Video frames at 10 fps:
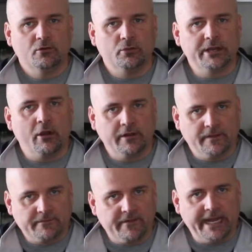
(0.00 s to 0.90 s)
regarding
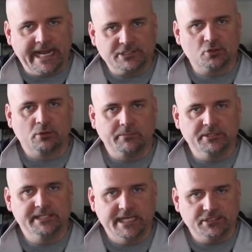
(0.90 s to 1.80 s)
their financial
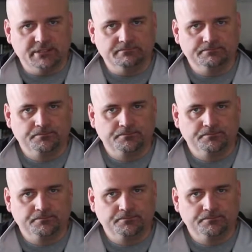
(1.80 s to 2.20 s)
reputation.